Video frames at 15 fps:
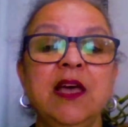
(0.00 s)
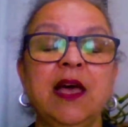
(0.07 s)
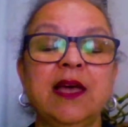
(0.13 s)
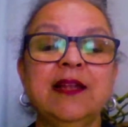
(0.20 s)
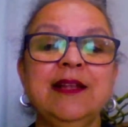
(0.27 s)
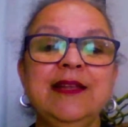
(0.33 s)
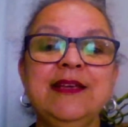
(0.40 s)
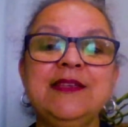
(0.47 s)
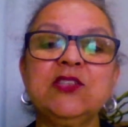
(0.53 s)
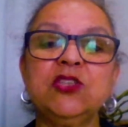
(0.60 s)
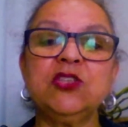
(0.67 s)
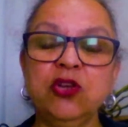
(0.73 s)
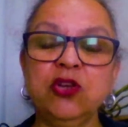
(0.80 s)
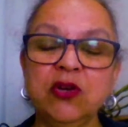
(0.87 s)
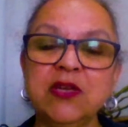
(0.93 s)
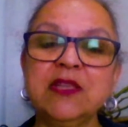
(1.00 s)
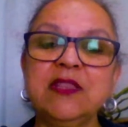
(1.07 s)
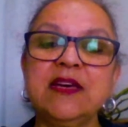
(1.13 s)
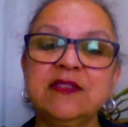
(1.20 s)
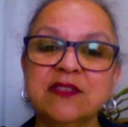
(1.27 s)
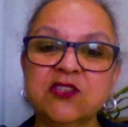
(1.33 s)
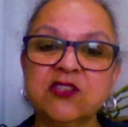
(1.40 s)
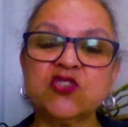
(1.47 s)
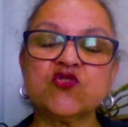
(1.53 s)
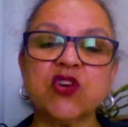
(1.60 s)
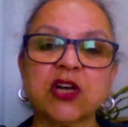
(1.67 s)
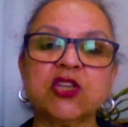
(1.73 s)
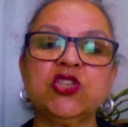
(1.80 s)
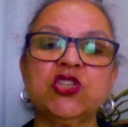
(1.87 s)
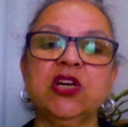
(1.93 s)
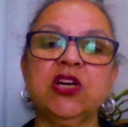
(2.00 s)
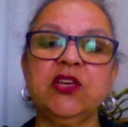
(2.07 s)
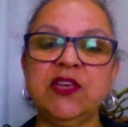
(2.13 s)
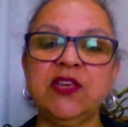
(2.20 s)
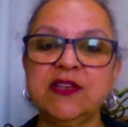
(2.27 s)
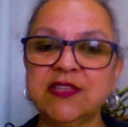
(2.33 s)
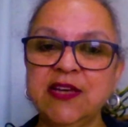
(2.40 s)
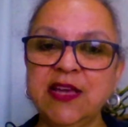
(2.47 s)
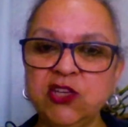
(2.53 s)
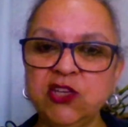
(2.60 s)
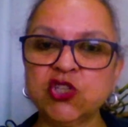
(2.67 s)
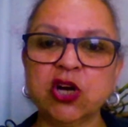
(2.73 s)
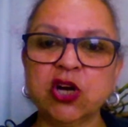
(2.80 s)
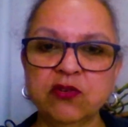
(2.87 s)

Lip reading: at least there's a structure, there's an HR